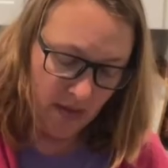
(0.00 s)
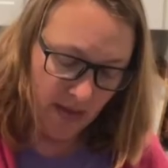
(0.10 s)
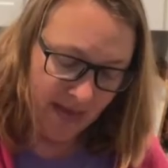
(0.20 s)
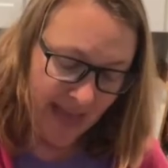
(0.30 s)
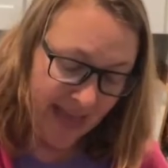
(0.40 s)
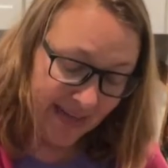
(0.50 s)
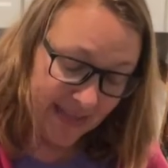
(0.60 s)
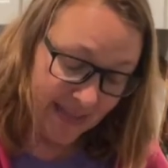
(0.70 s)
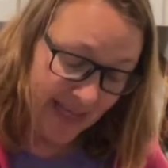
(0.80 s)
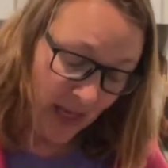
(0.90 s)
And the egg
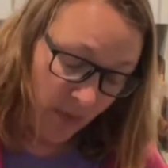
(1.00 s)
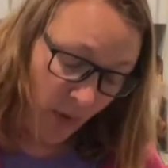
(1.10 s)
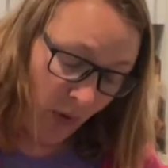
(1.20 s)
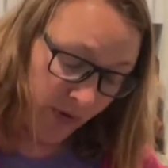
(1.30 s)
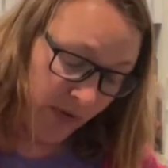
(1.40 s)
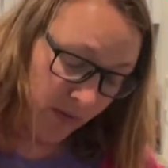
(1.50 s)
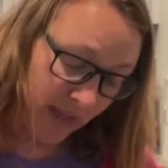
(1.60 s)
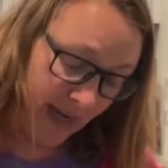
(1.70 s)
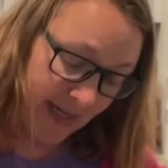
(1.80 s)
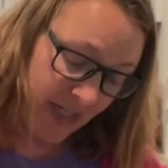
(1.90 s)
does help hold the
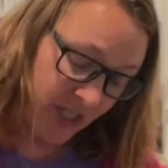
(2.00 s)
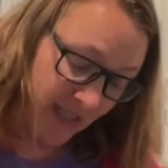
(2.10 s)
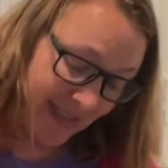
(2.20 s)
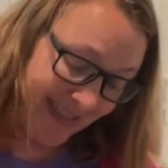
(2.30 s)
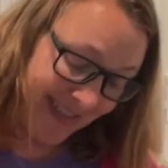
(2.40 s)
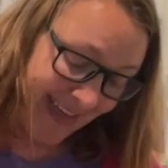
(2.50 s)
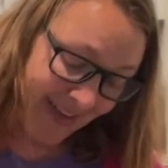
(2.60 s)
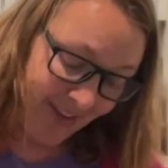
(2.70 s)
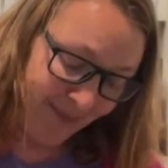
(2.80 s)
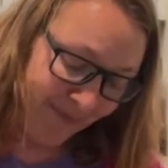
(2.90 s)
ricotta cheese
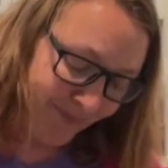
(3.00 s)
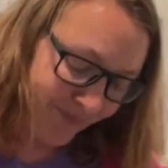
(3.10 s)
together.